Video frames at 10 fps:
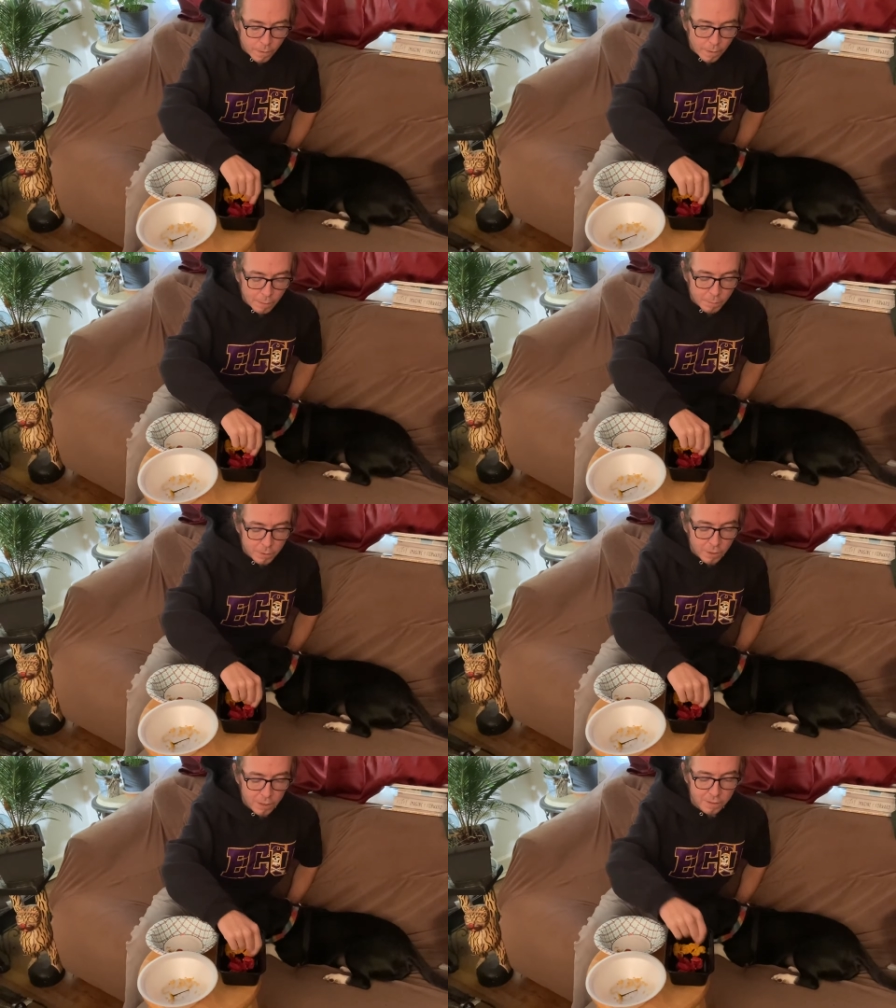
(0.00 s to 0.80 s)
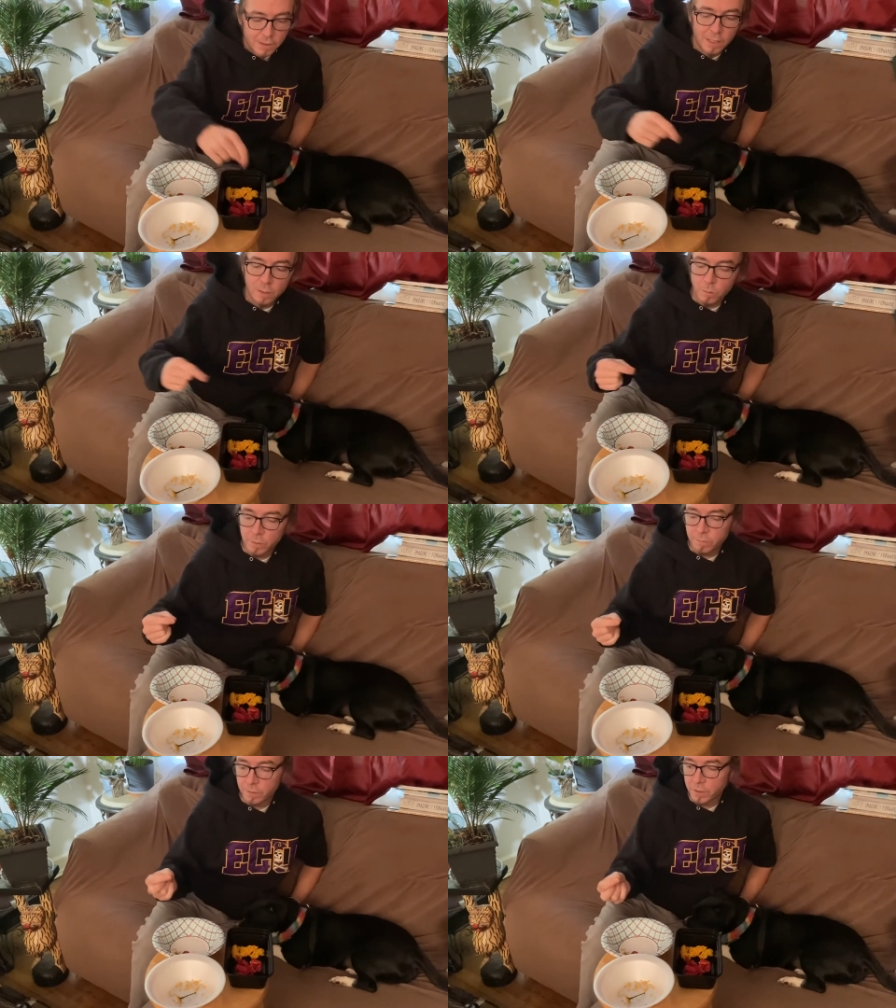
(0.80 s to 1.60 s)
I'm going to try this yellow
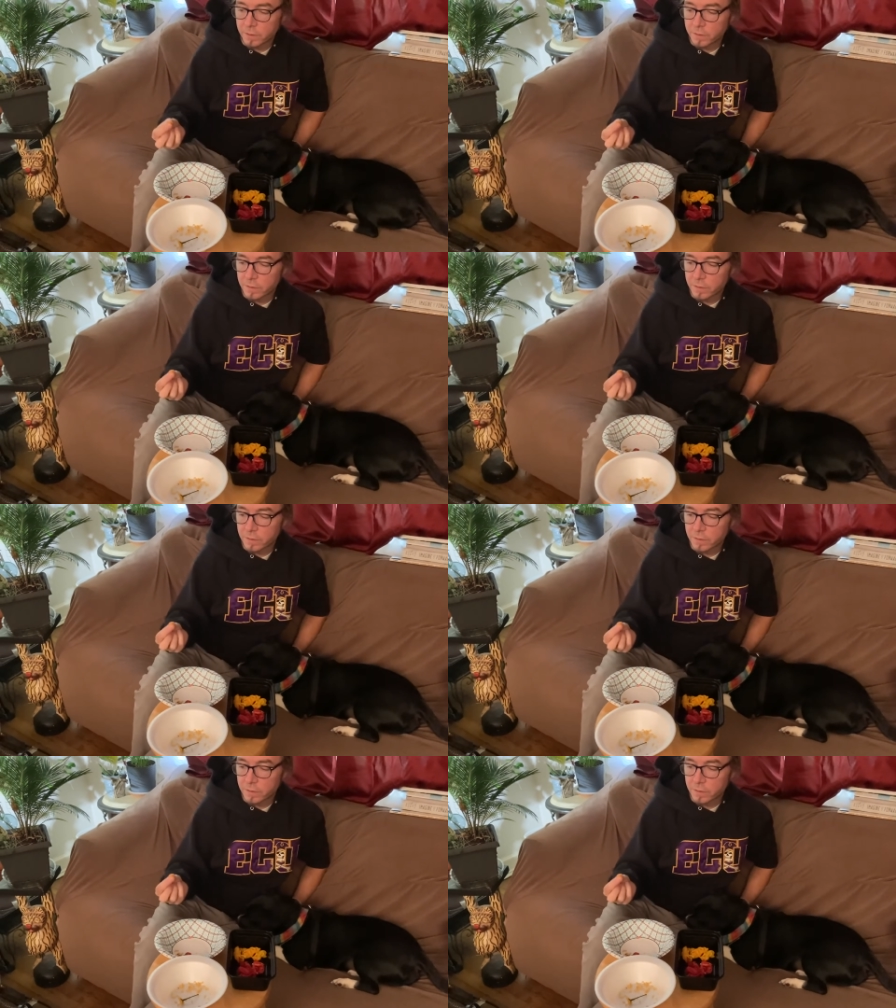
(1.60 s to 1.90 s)
one um, first.